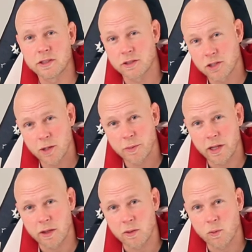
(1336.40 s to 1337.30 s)
in
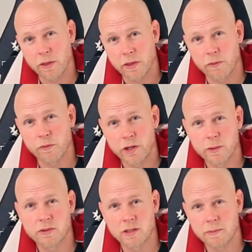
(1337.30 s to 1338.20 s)
determining whether the
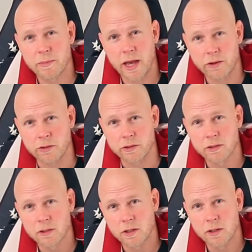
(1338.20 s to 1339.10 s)
Freedom Sleep
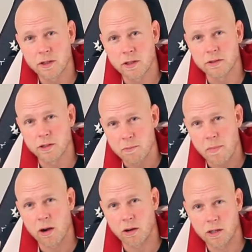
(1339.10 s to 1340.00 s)
mattress is an
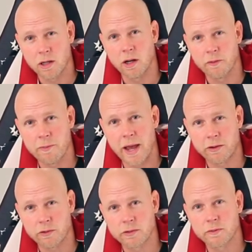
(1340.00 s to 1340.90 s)
American enough
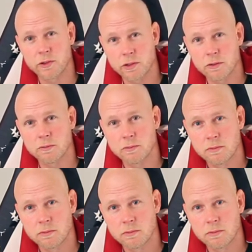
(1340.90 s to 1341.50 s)
mattress for you.